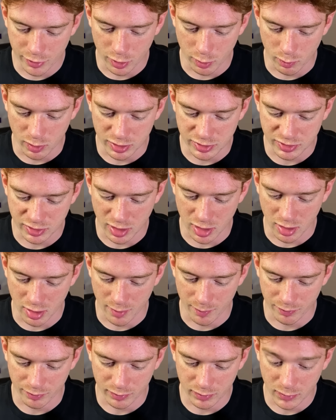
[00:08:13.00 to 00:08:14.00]
was a
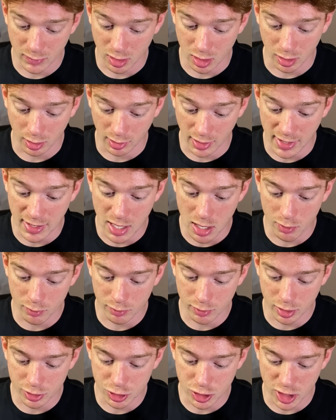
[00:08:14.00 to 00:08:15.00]
layout
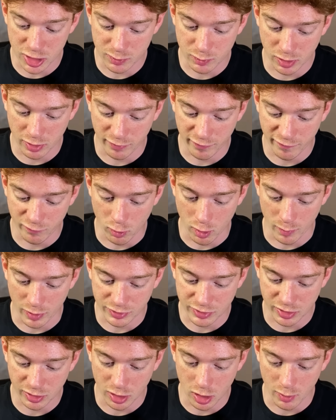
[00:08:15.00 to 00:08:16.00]
adjustment 4 months
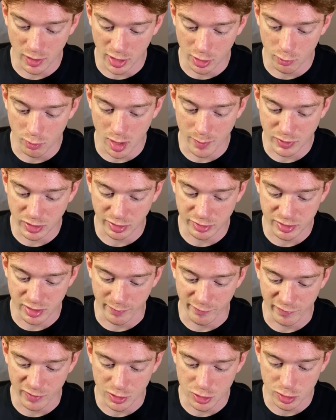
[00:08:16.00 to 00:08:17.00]
ago. Interrupting sim
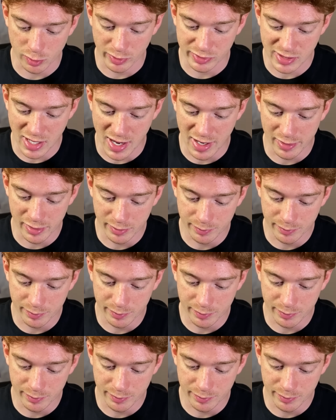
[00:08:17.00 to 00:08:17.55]
feature was added.